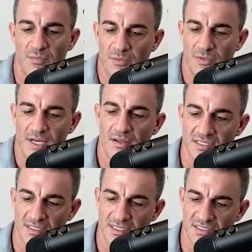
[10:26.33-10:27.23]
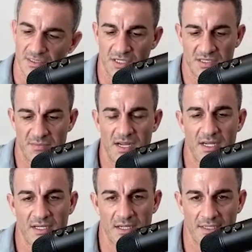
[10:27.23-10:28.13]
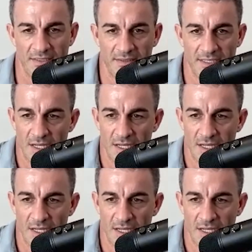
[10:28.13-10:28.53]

to people now and say, listen, because I'm an icon,